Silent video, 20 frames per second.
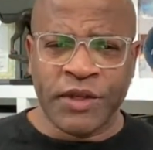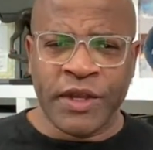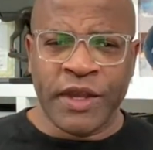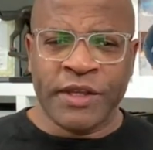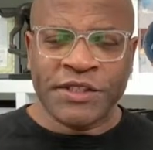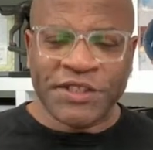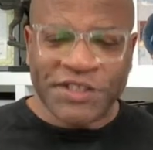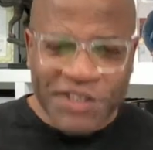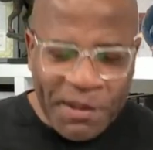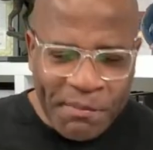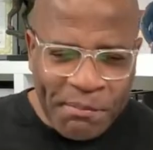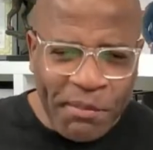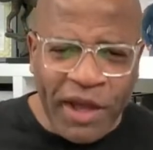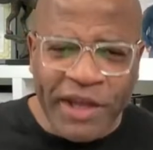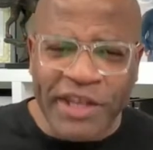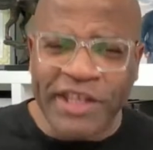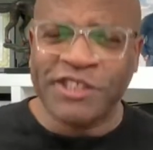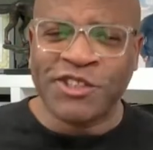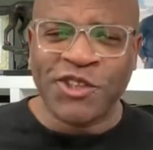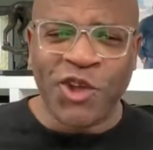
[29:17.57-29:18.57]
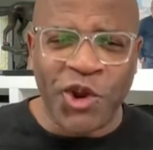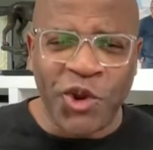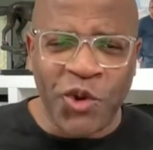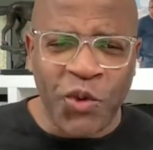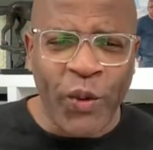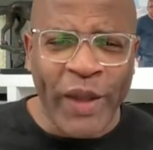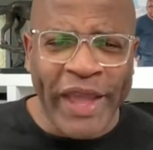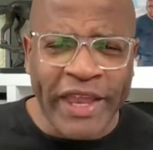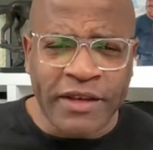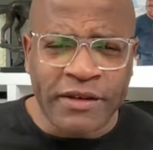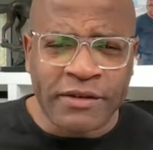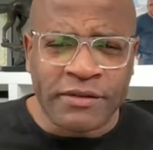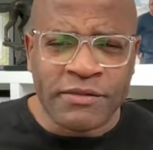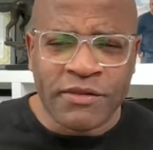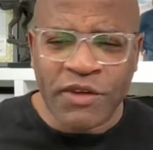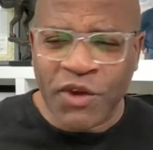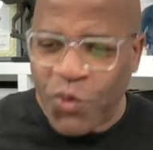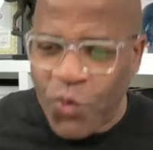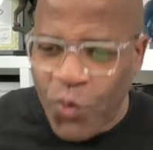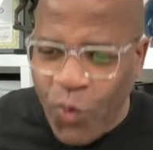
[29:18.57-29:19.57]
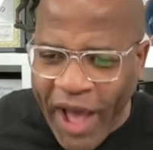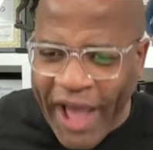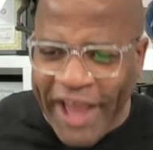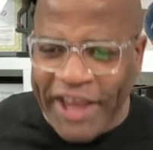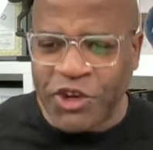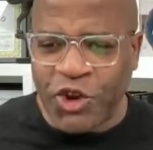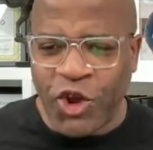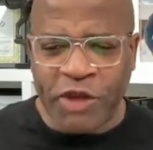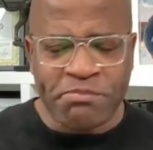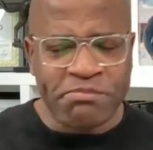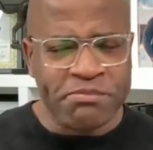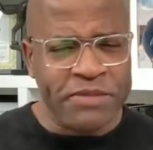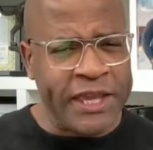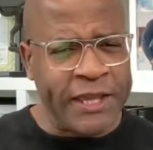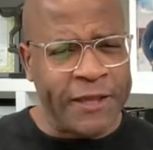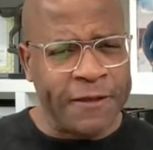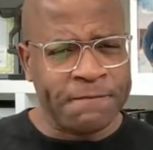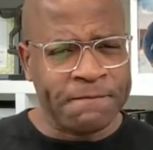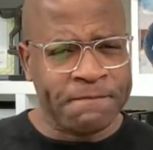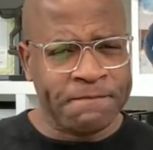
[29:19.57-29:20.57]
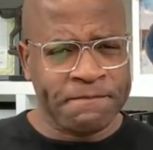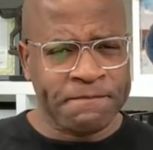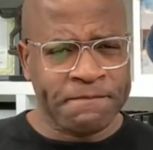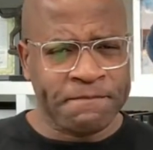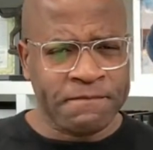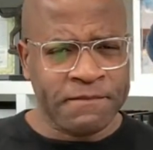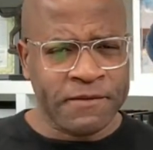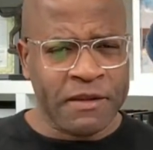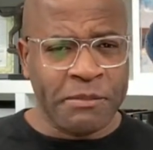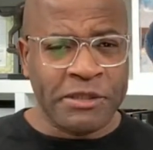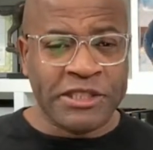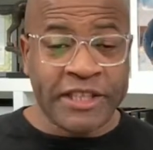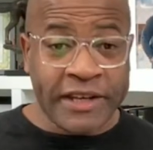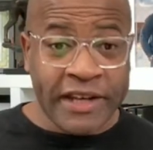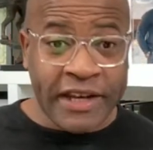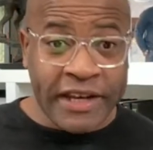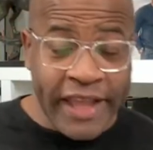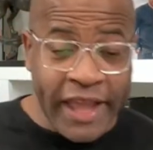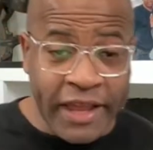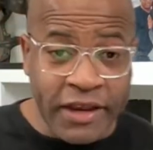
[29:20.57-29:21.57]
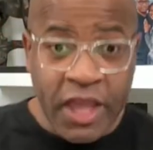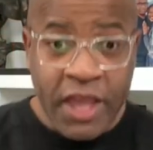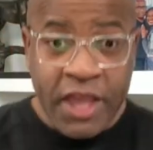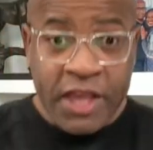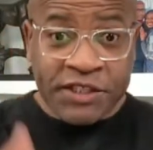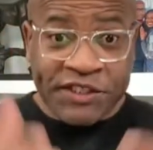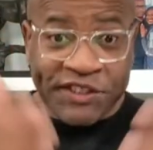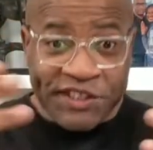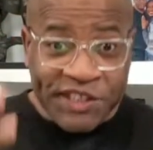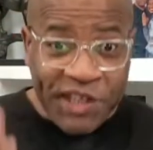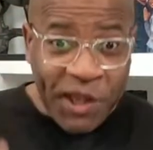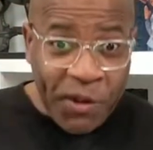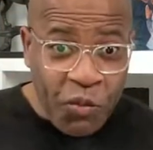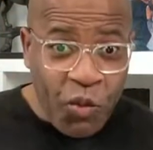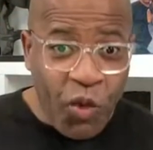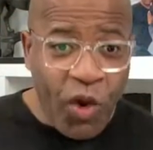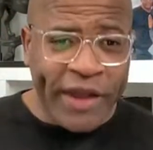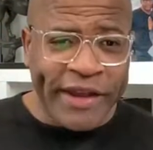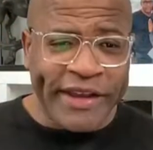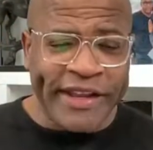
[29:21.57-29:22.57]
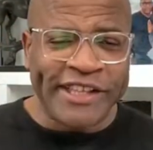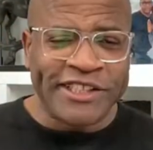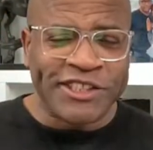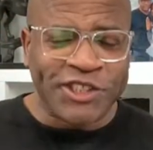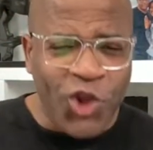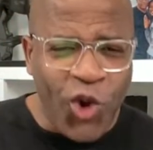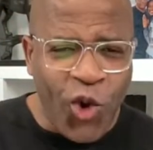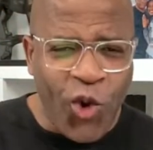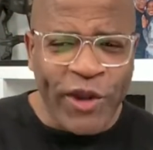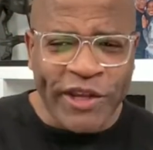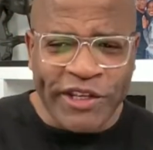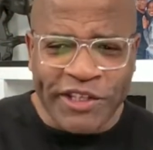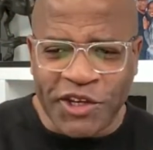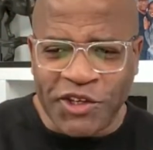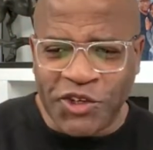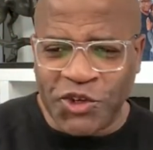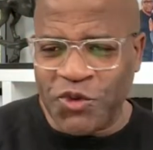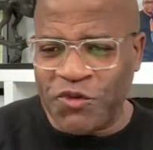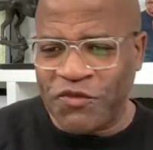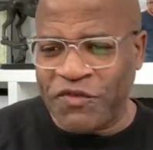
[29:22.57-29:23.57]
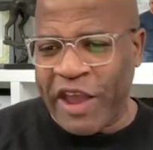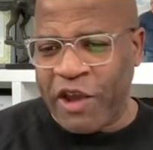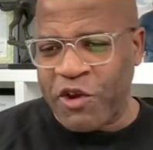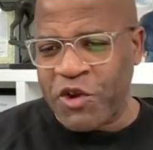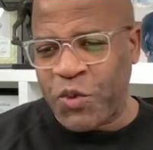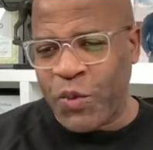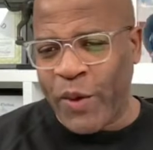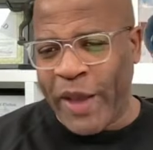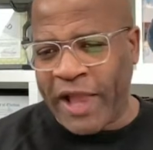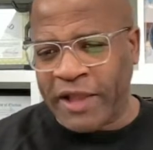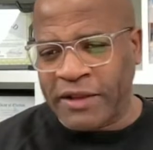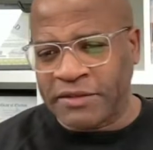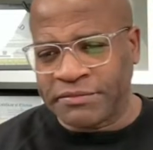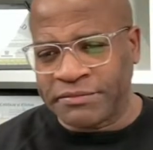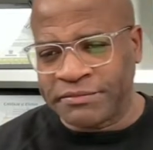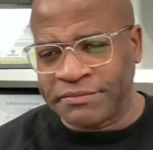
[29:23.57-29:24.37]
Somebody's going to win. Why not me? Let me say that again. Someone is going to do very well.